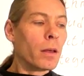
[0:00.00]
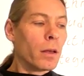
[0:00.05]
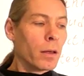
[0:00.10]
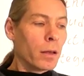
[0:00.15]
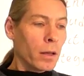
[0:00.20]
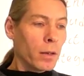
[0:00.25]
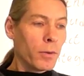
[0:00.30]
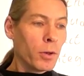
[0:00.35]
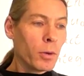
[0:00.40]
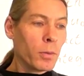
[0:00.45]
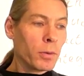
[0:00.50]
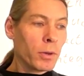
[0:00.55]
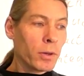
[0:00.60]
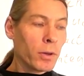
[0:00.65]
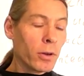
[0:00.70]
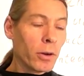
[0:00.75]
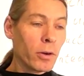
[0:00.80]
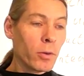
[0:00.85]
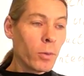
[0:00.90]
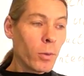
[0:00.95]
If you
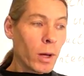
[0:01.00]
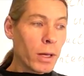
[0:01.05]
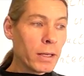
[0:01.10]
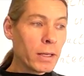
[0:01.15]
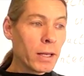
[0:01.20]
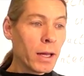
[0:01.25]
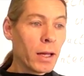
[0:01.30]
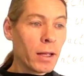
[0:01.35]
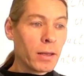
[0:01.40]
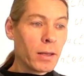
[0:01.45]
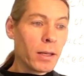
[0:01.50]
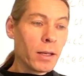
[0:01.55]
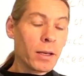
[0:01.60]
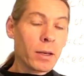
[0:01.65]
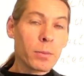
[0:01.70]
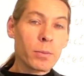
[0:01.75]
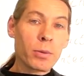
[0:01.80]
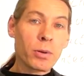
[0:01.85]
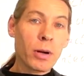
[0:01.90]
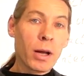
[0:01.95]
learn one technique
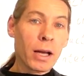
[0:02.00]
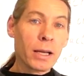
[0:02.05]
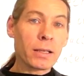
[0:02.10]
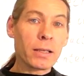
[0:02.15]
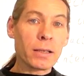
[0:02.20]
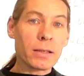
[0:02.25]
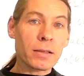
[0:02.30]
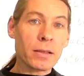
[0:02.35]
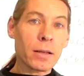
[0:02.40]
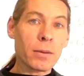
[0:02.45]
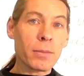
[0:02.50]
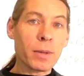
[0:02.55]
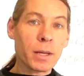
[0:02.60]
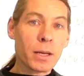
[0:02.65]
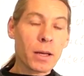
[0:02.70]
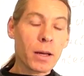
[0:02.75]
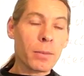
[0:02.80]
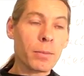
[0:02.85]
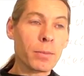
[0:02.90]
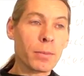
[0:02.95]
and practice it and
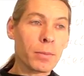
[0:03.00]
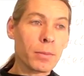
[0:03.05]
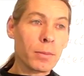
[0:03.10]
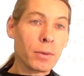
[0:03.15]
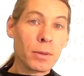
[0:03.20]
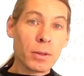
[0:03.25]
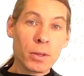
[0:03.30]
become,